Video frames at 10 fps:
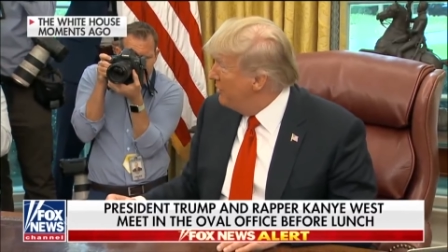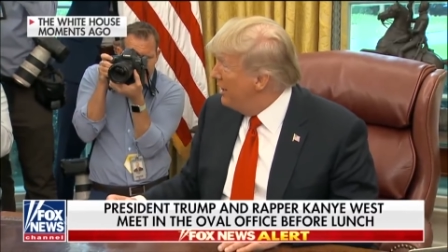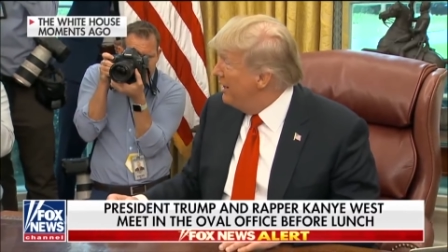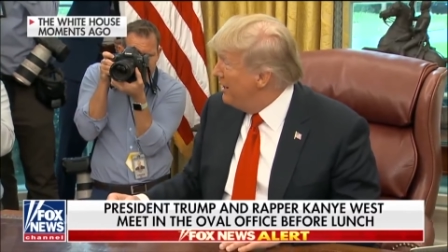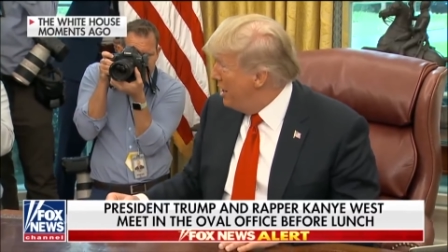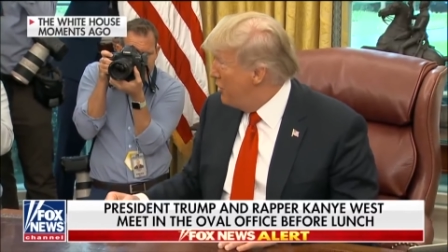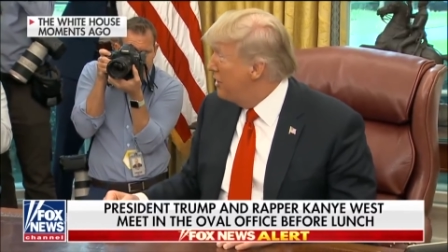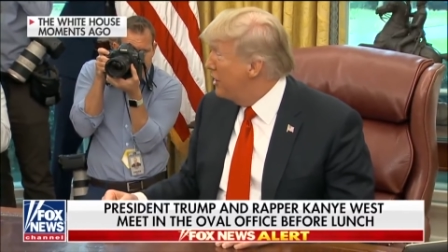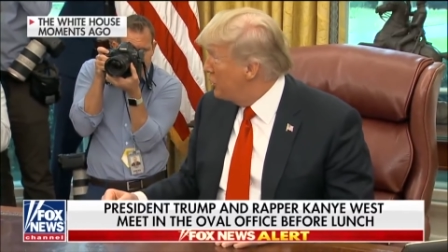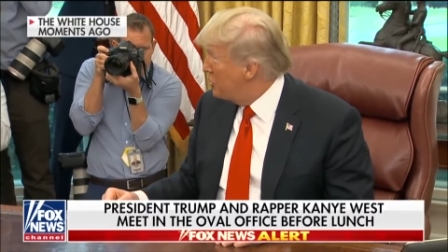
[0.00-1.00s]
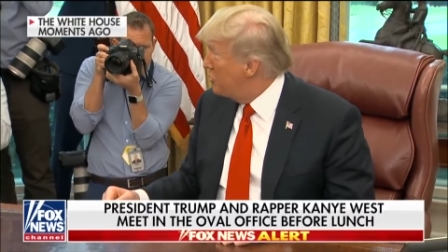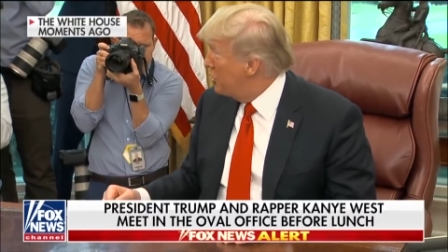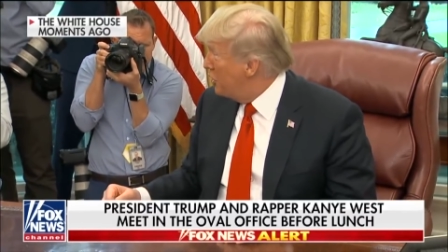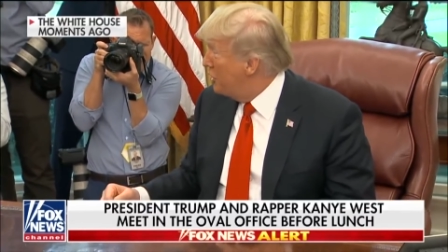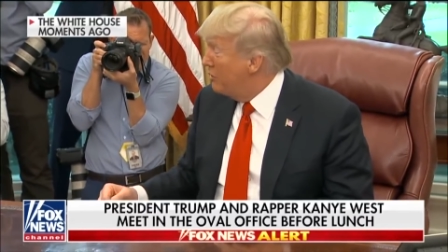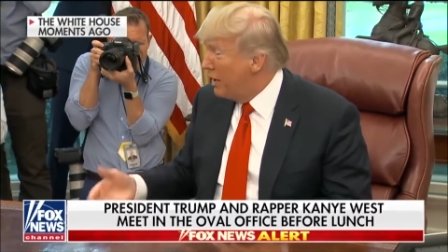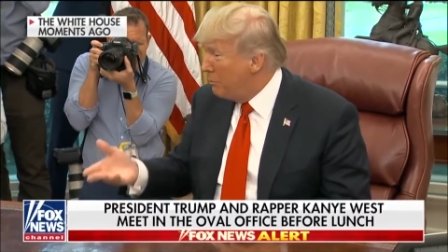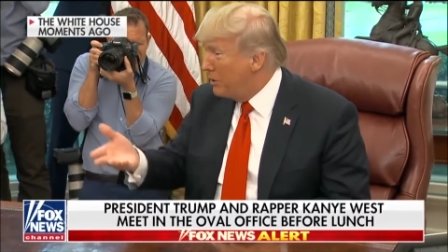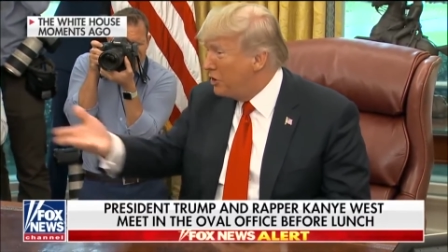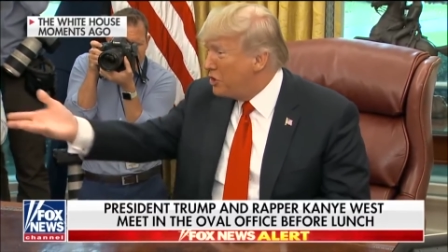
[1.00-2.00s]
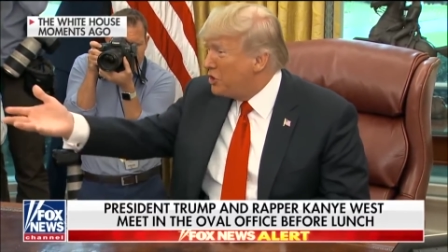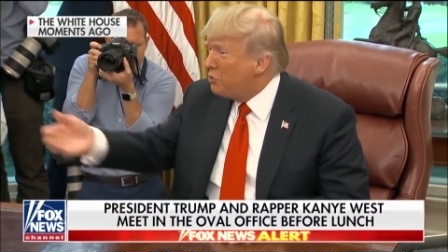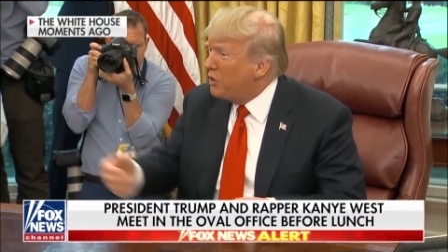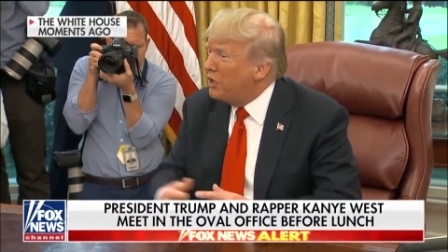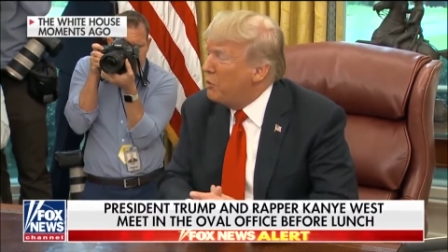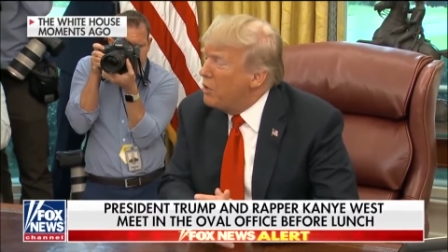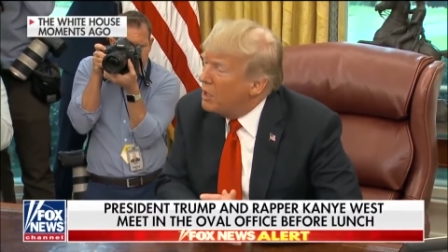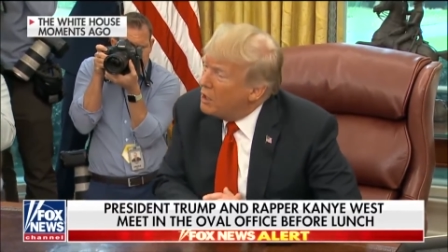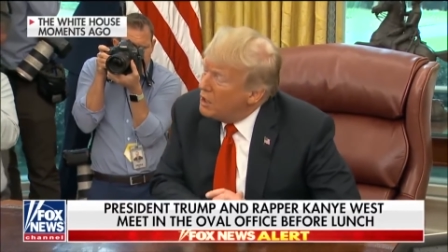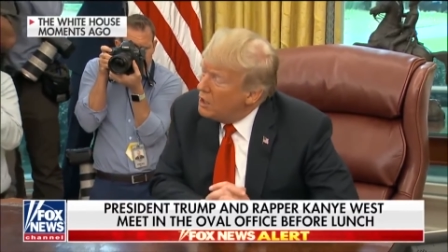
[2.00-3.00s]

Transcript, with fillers: Uh, no, the others were good, right? But this is what they want.